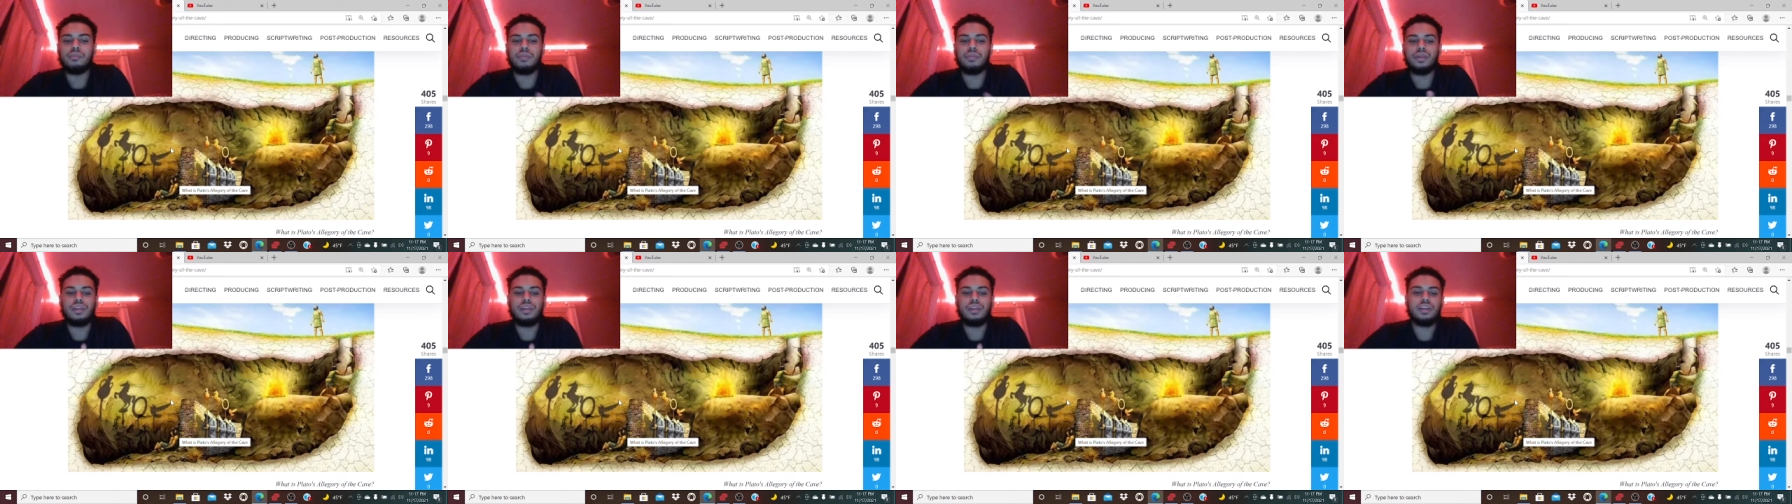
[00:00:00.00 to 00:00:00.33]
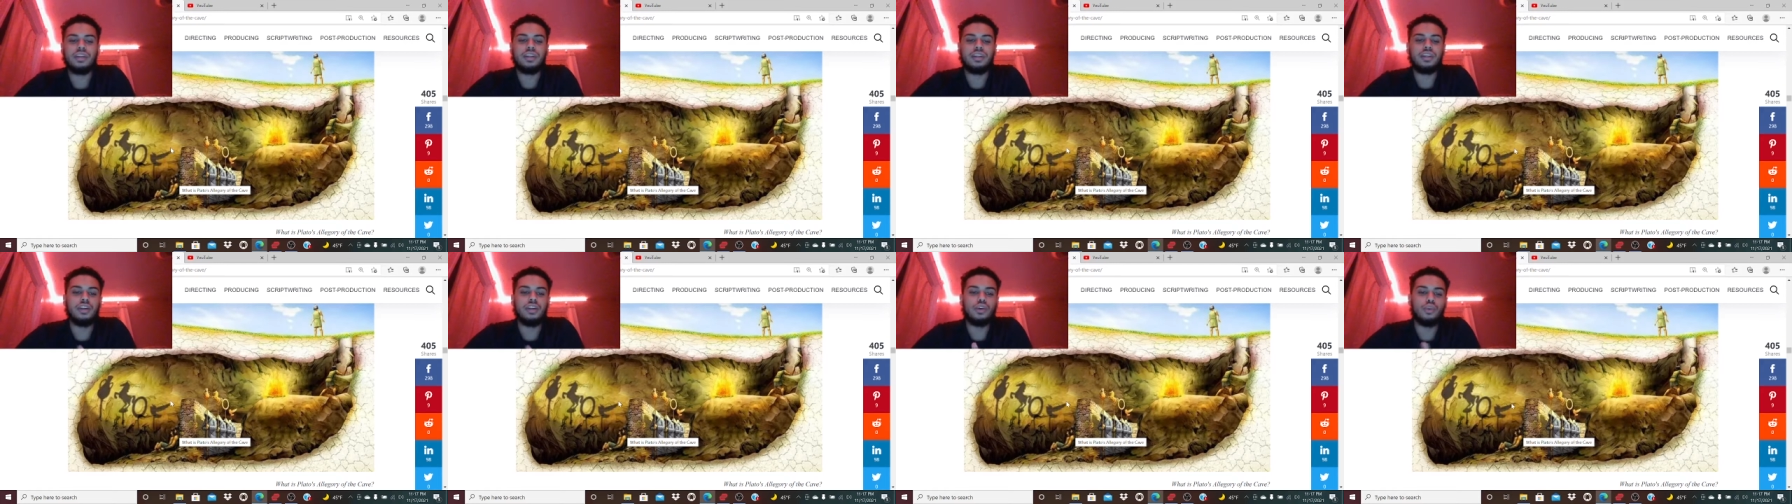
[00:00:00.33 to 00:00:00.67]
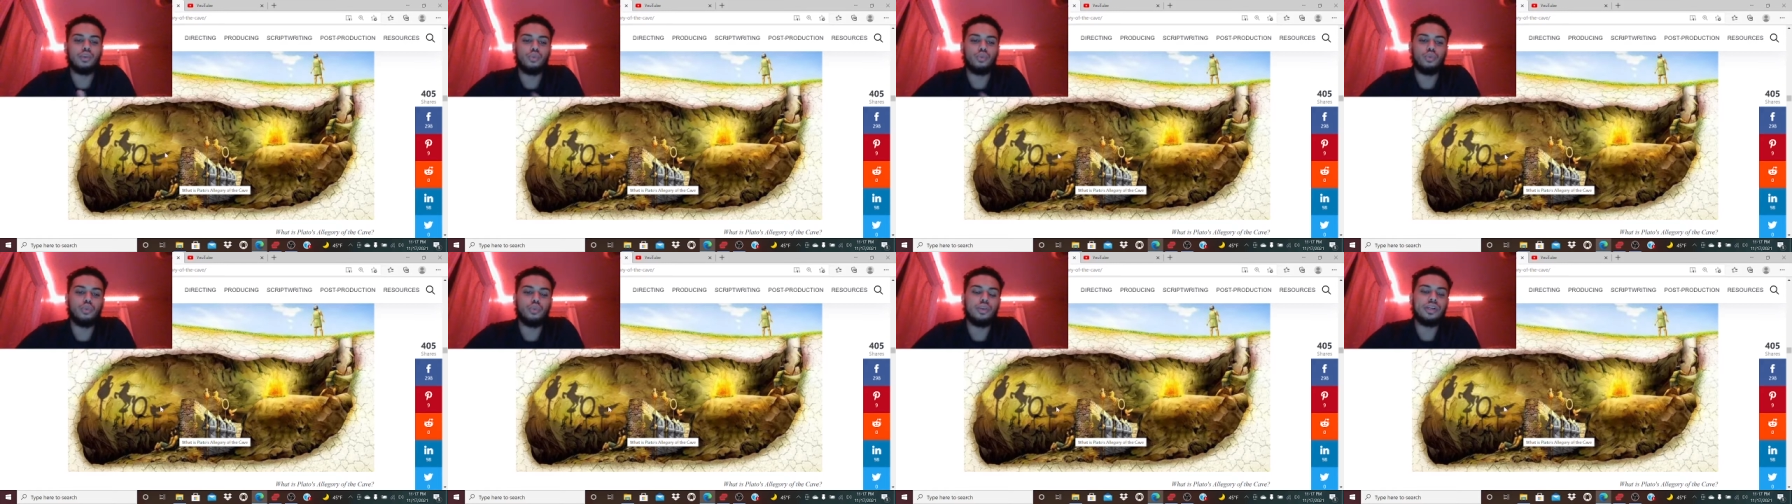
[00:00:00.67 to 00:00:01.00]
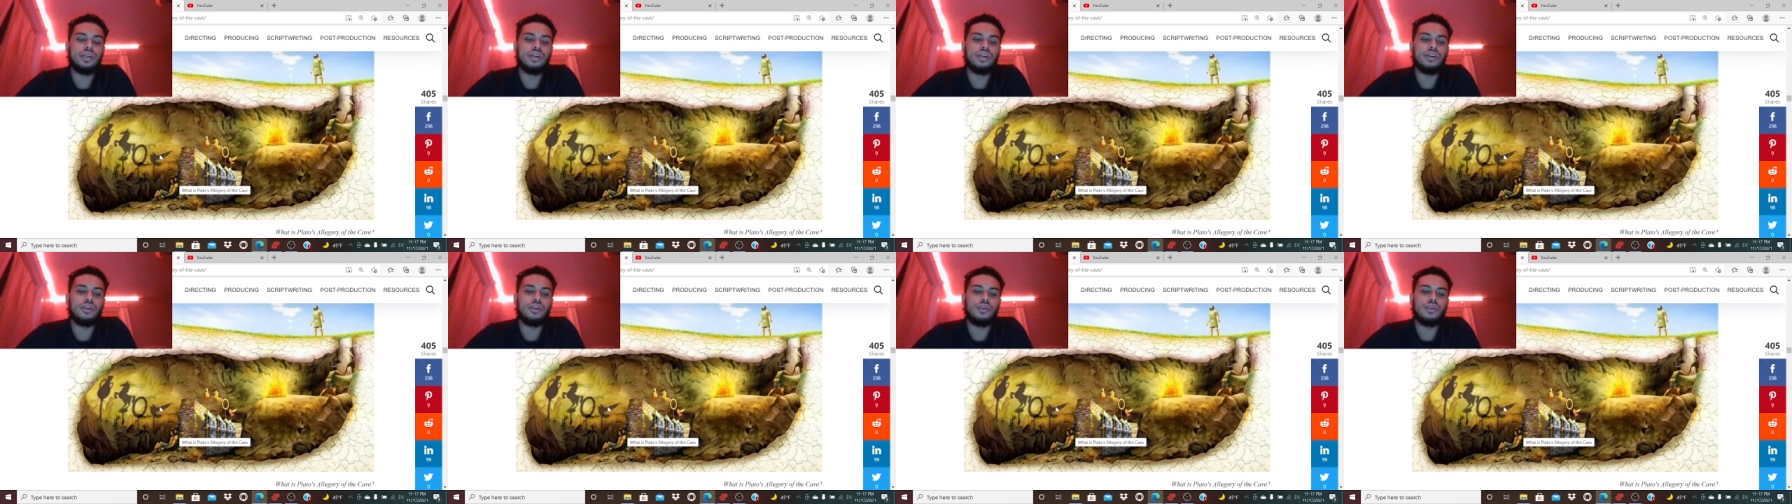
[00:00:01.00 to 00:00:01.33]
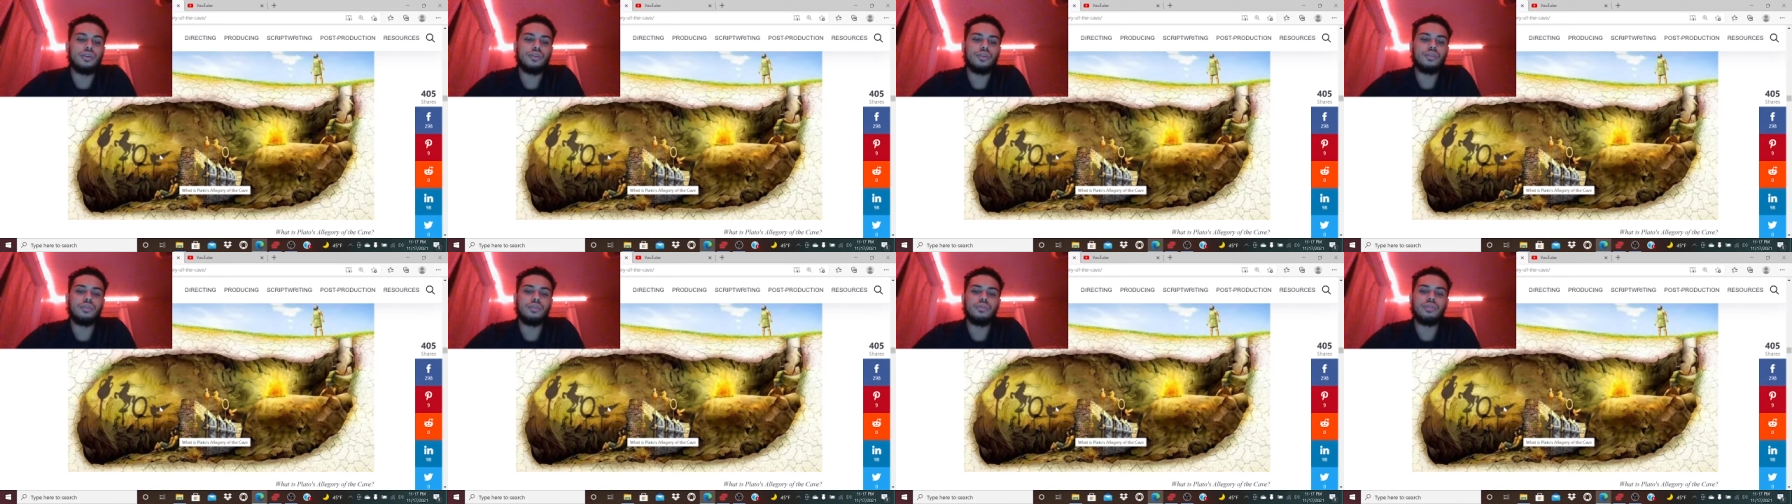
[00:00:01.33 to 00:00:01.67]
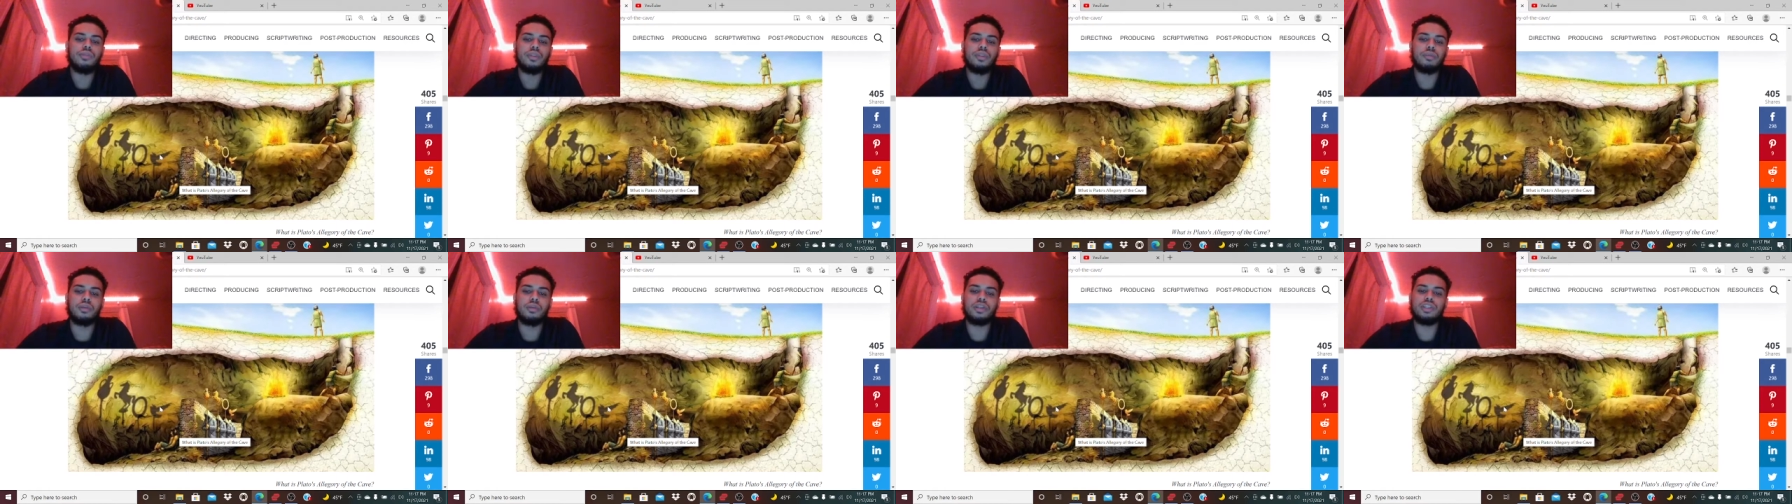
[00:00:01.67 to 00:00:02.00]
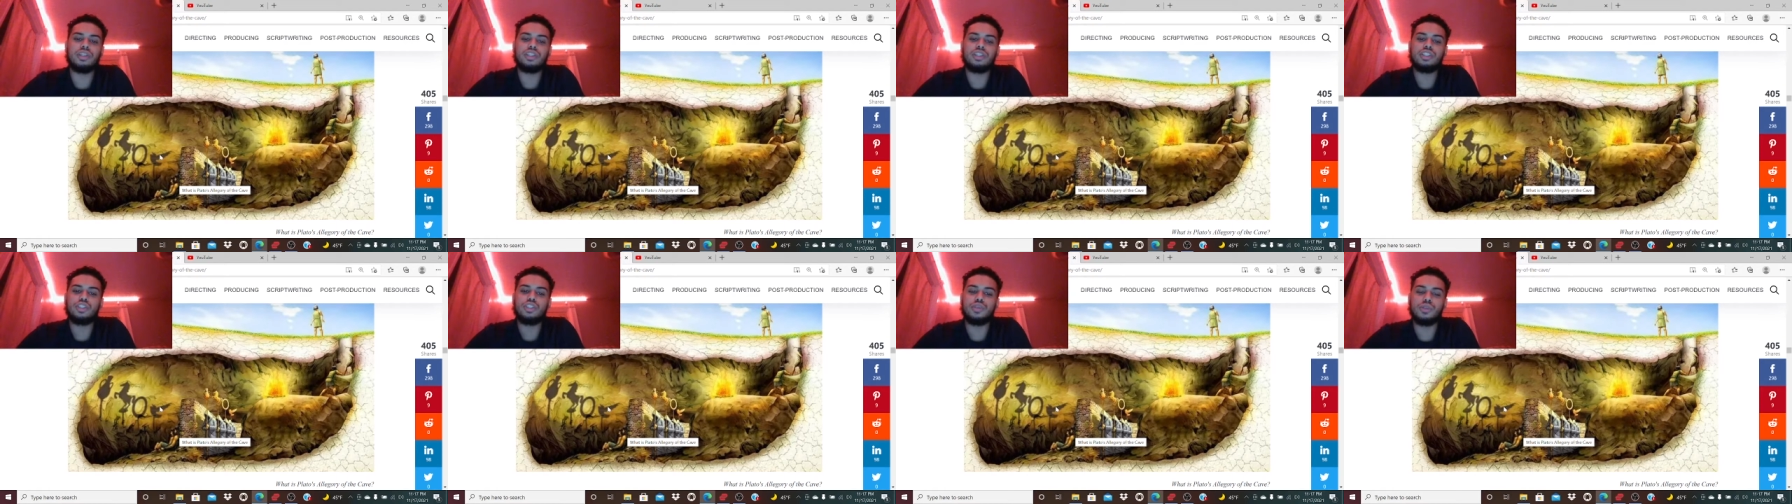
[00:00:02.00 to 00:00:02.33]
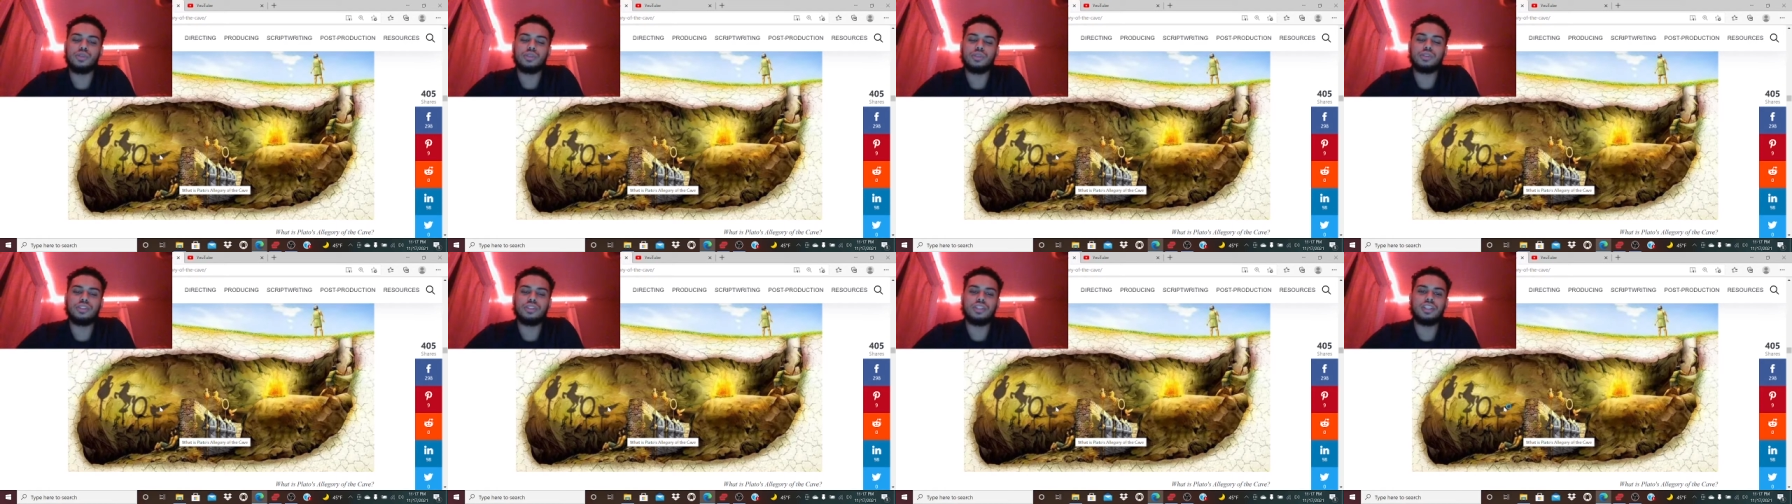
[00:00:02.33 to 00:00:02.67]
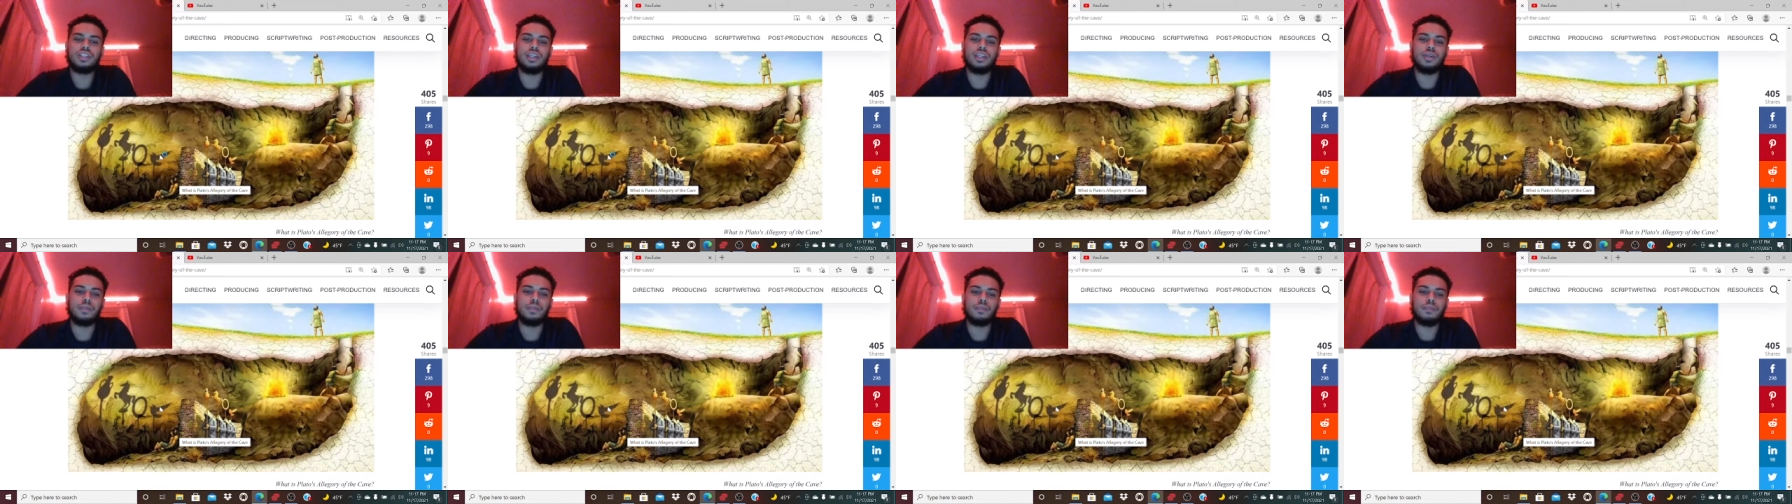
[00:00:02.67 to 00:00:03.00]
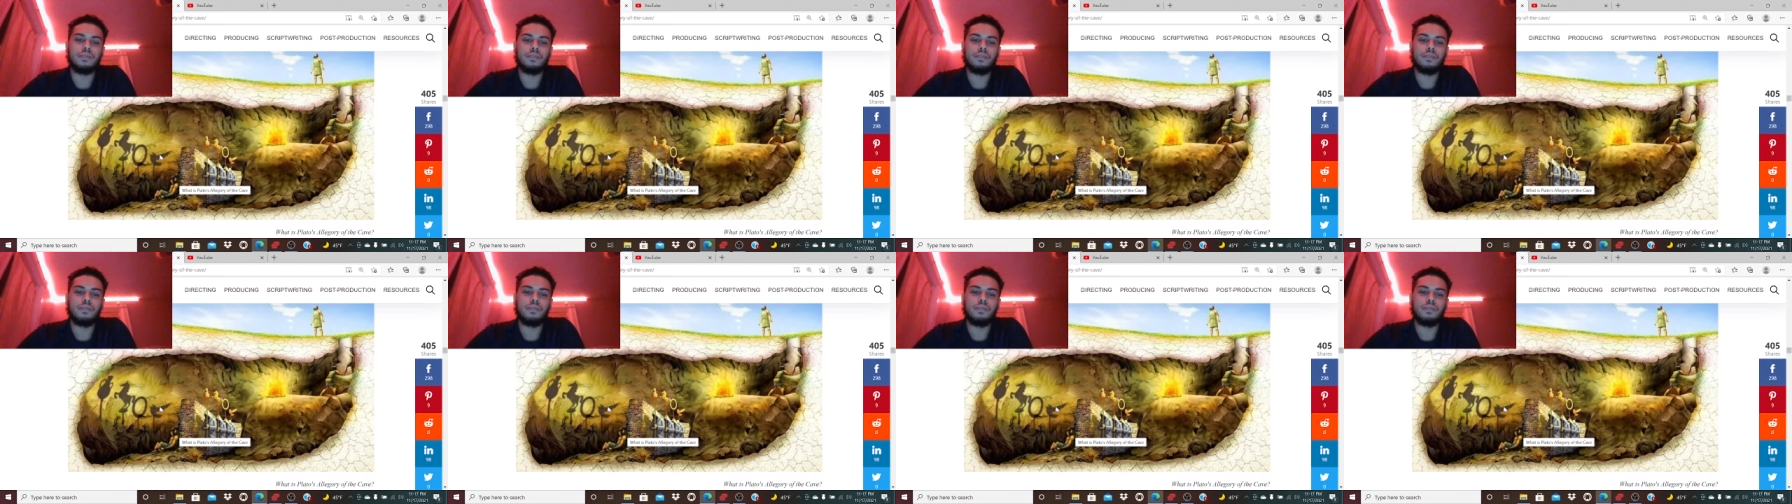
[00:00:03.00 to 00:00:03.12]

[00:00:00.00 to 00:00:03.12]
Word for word: be real, but it is real to them.